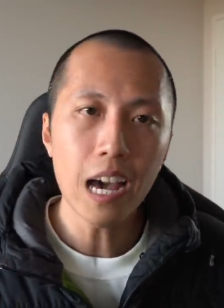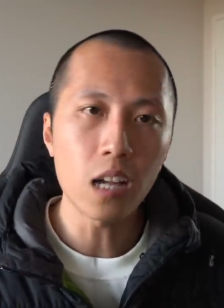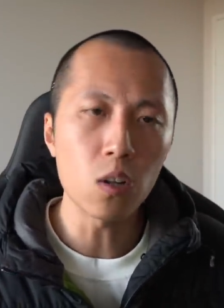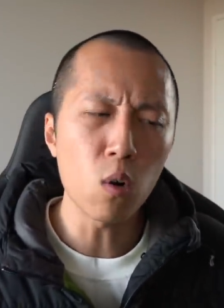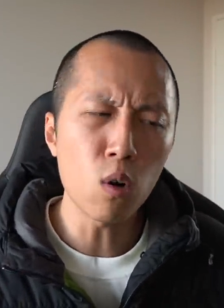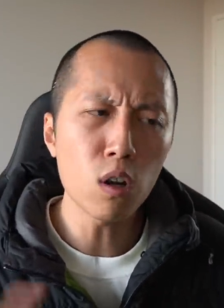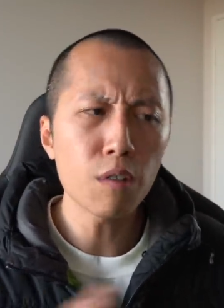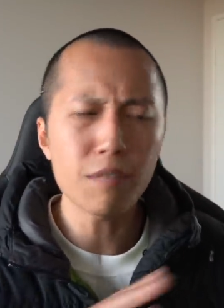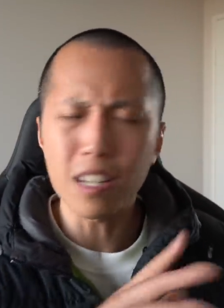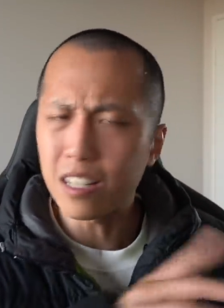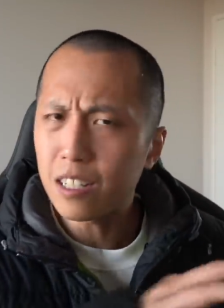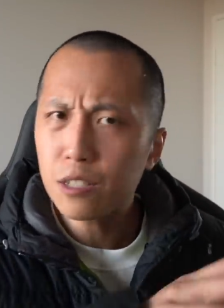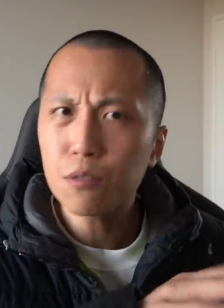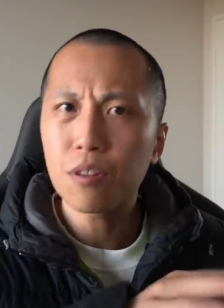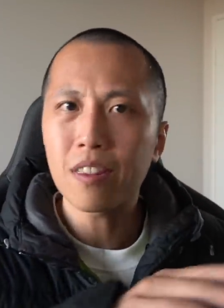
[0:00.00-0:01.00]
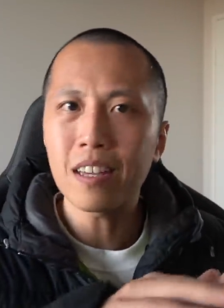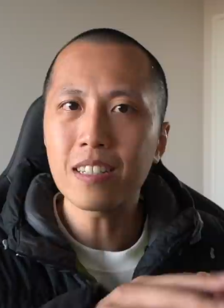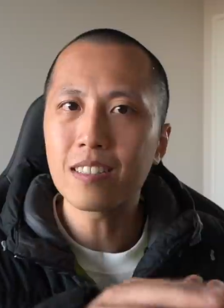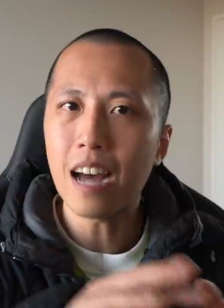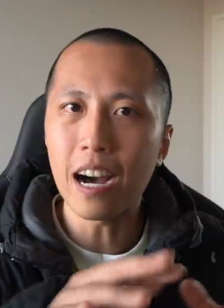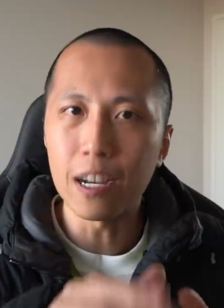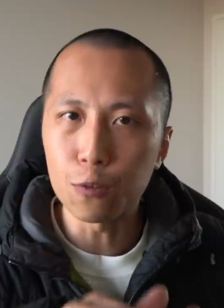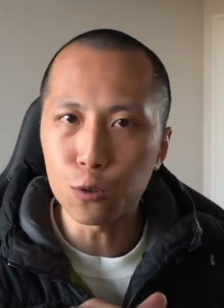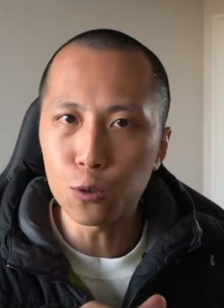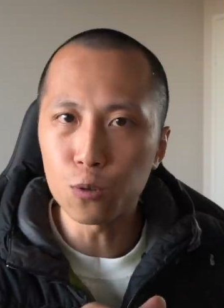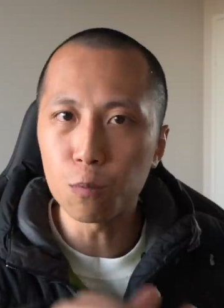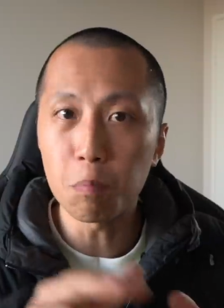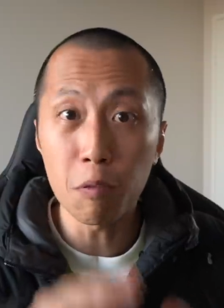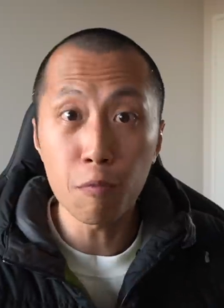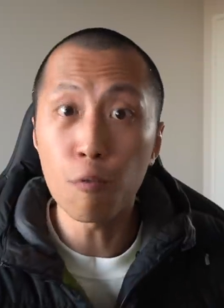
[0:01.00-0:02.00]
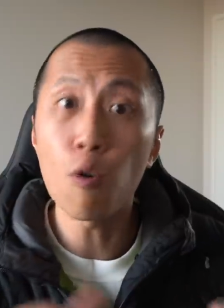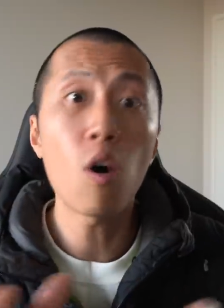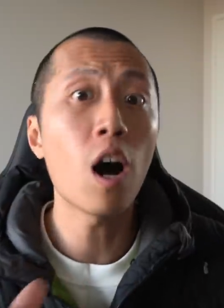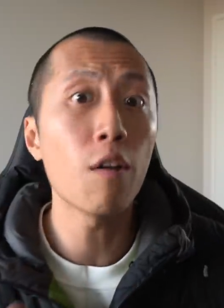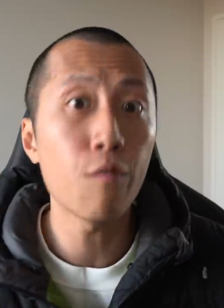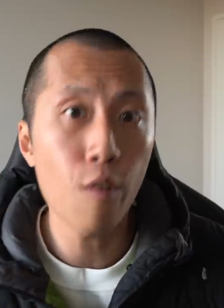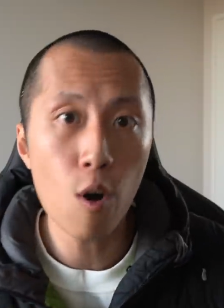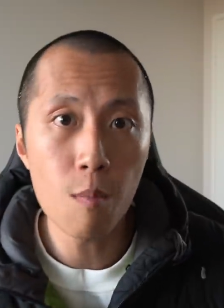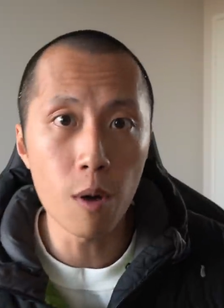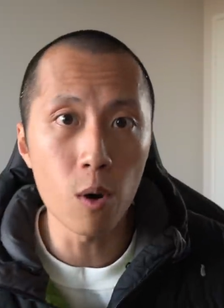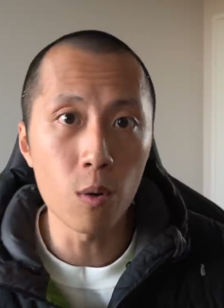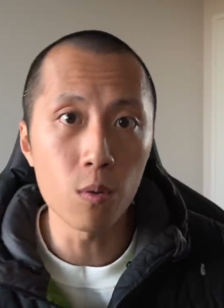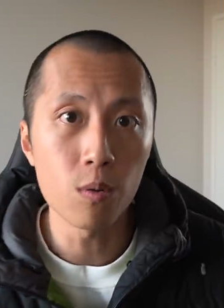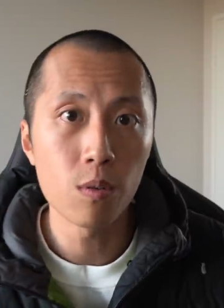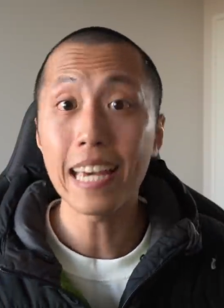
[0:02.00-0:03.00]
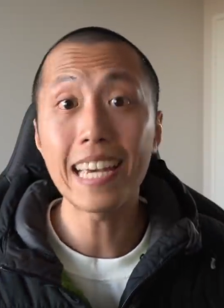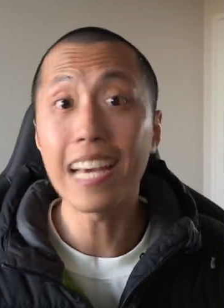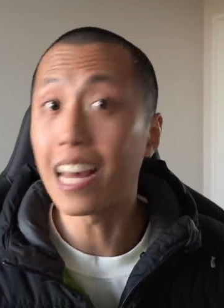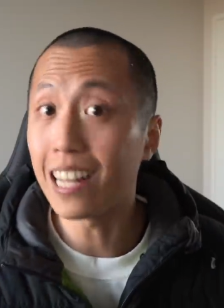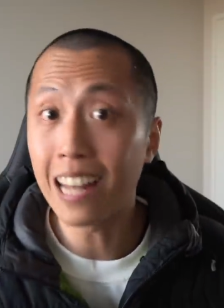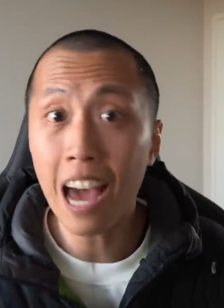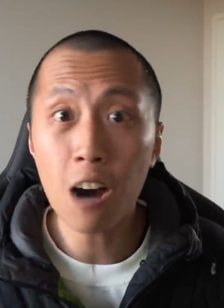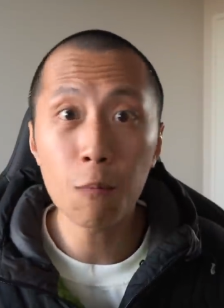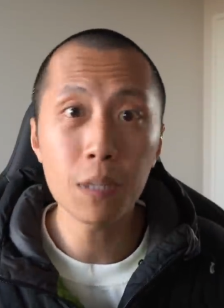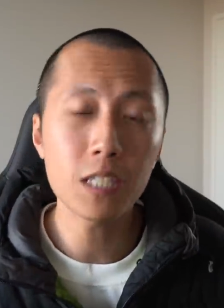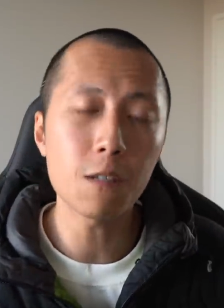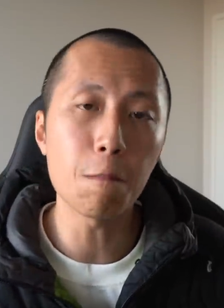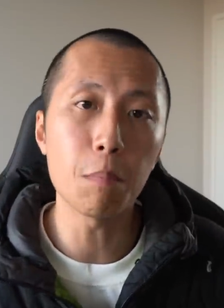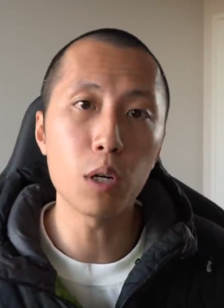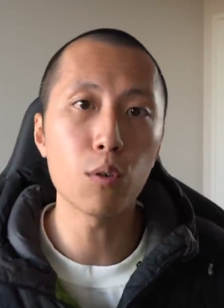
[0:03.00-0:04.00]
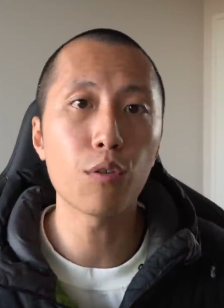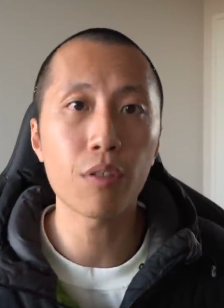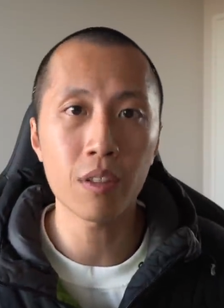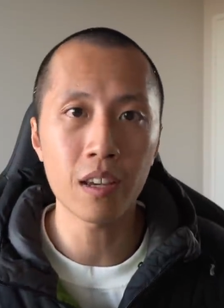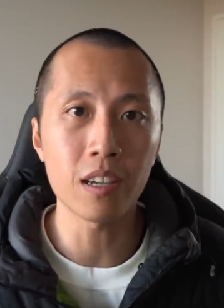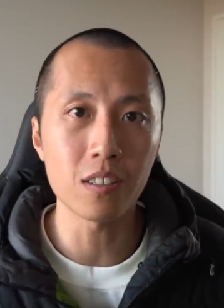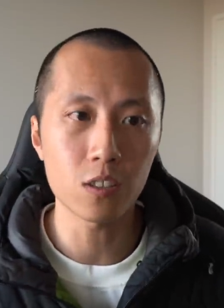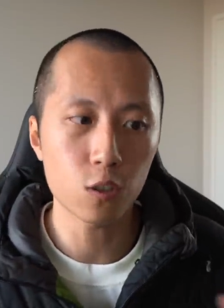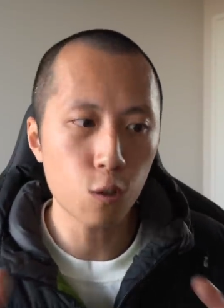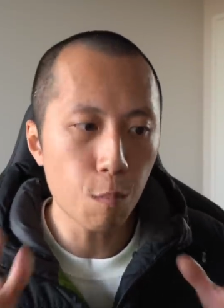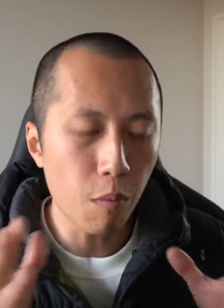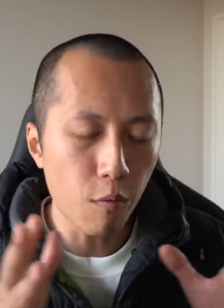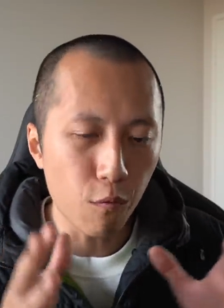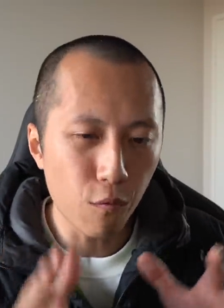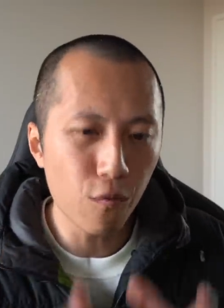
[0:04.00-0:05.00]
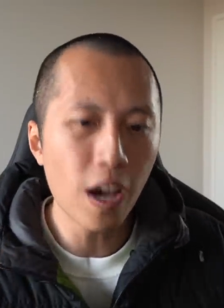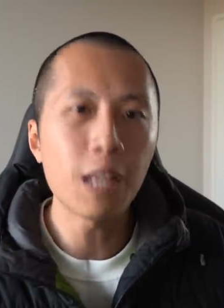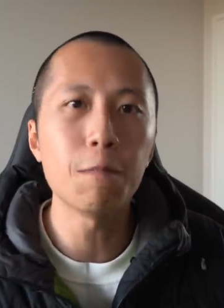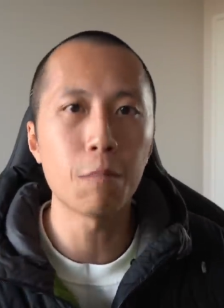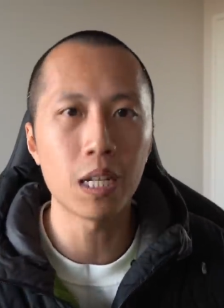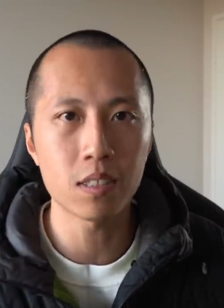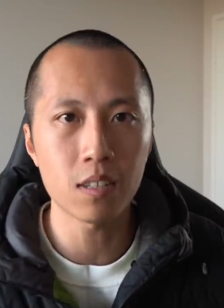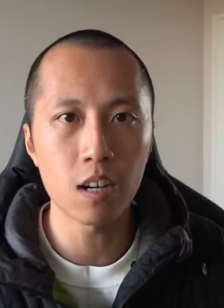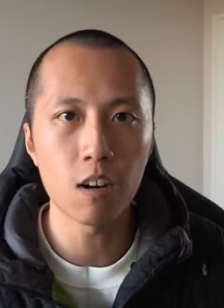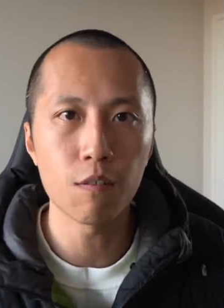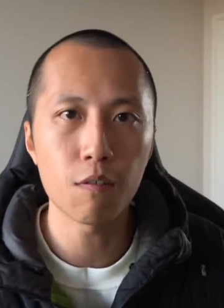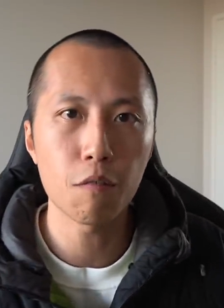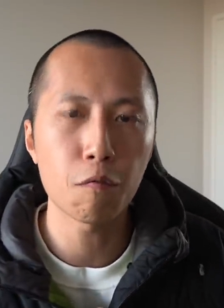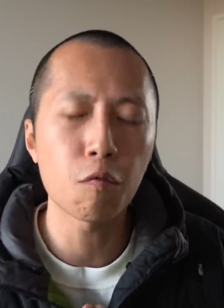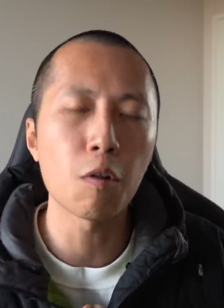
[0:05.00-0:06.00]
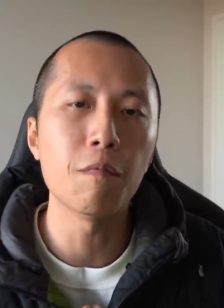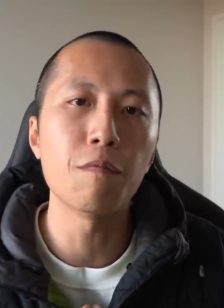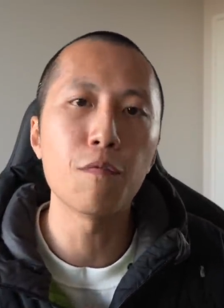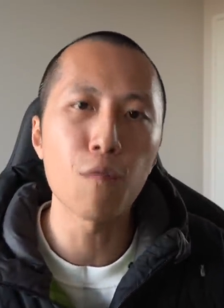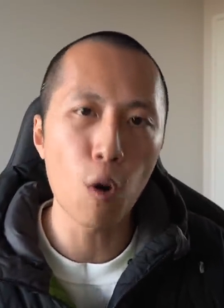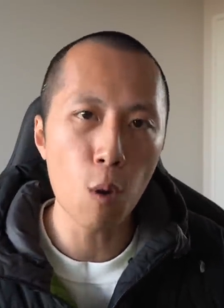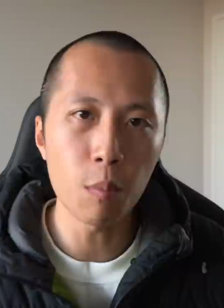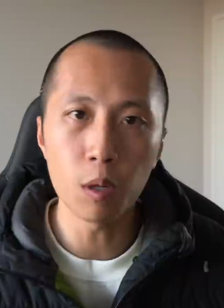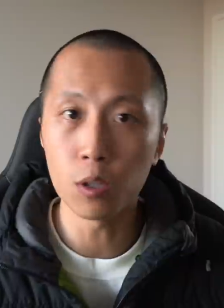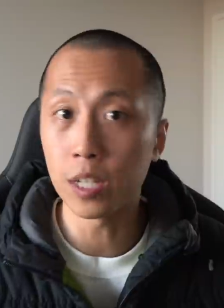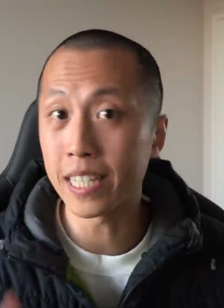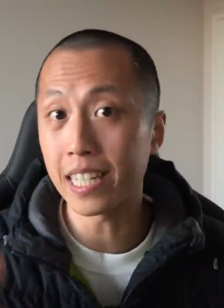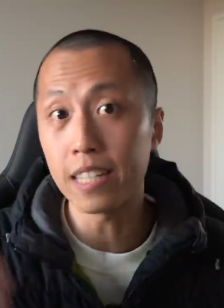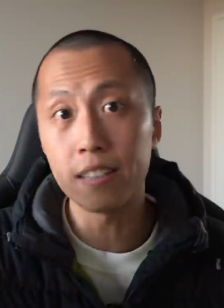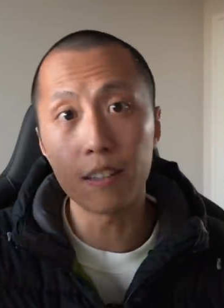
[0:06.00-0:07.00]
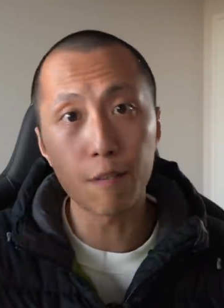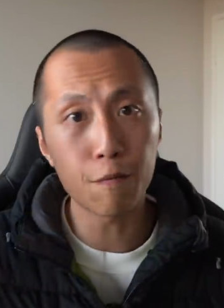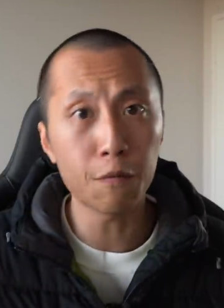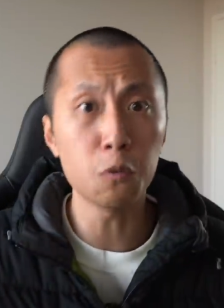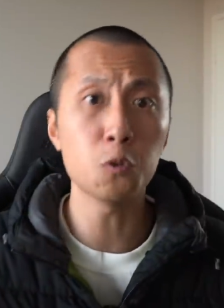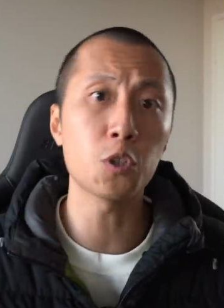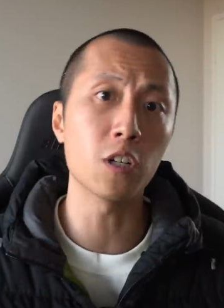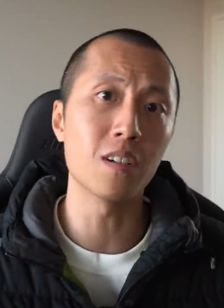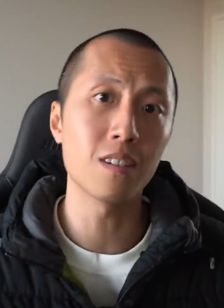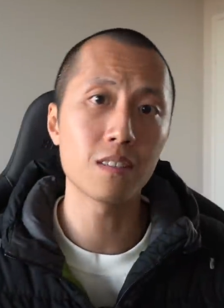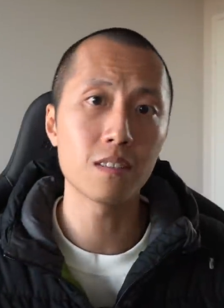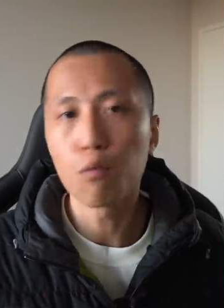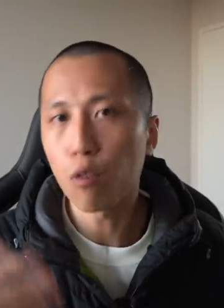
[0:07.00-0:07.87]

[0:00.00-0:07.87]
and all of the little things that I do before I FOMO, it allowed me to build things to prevent myself from FOMOing in the future.